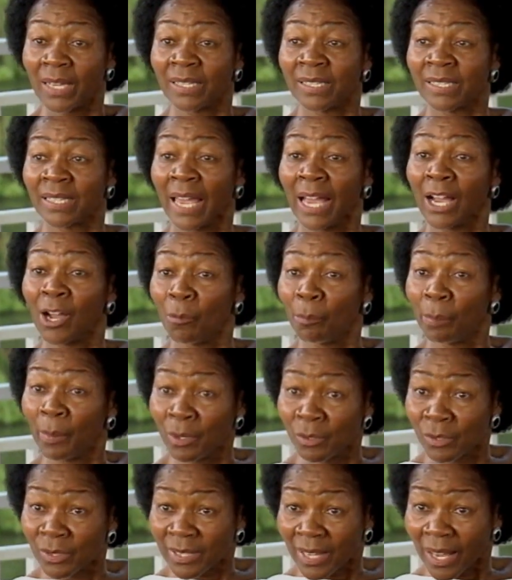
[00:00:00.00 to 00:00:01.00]
toured with the
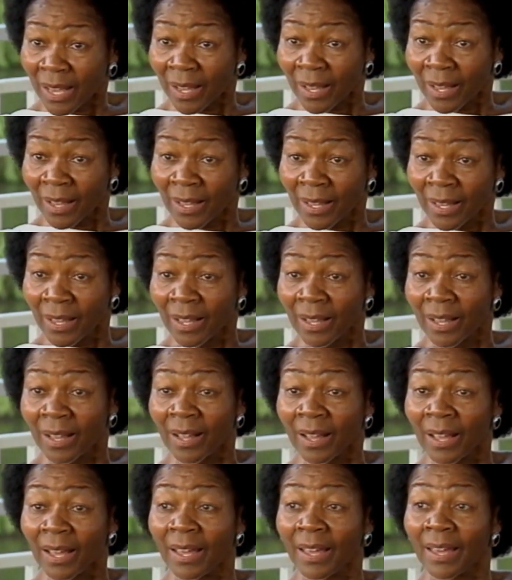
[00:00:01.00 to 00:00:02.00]
musical King Kong
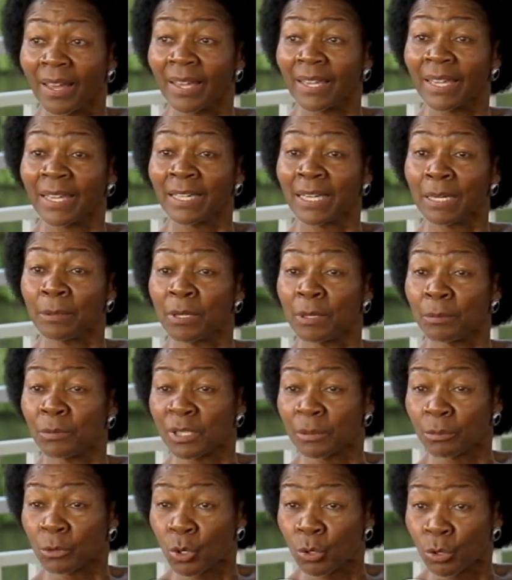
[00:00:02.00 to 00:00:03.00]
and worked with the
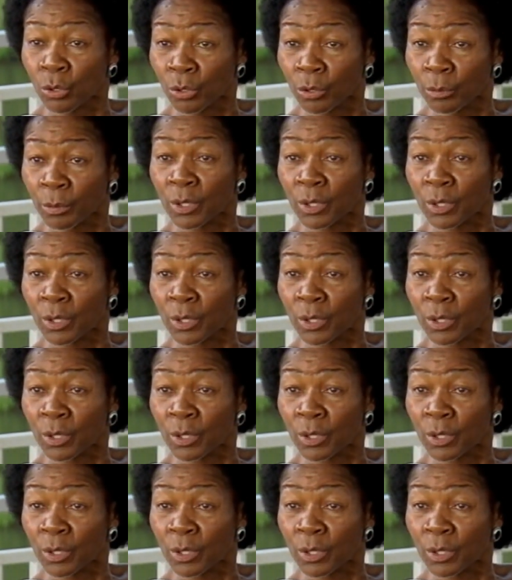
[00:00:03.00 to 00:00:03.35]
likes of her